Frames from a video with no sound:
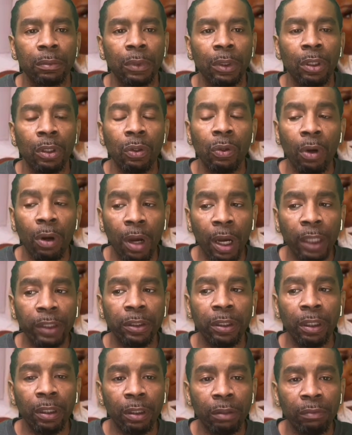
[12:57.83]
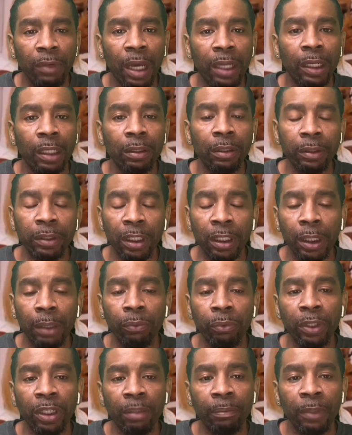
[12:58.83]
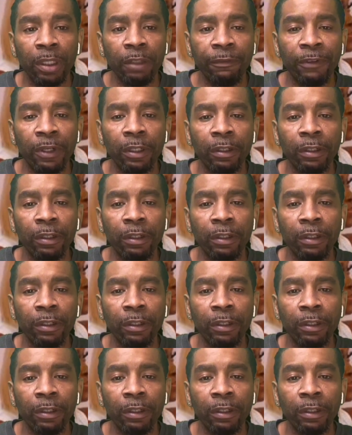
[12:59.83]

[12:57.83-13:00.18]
Quad turned around and looked at him real motherfucking